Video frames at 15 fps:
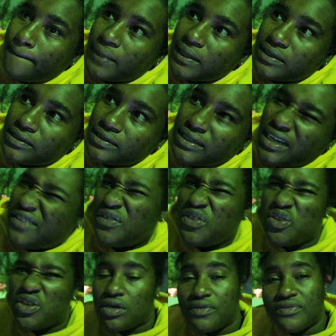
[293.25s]
but if
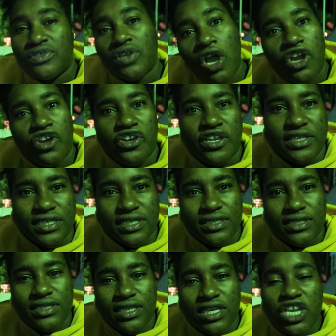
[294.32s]
you could have tolerated it,
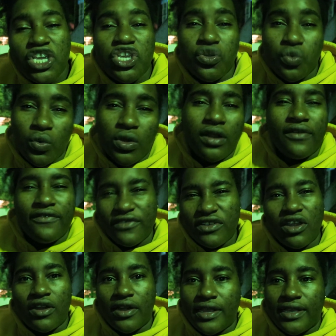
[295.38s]
you would have
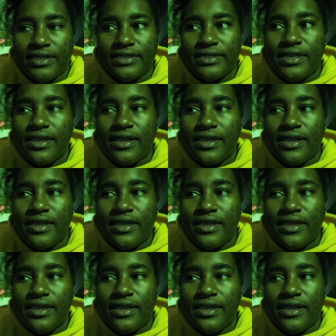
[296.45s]
done it.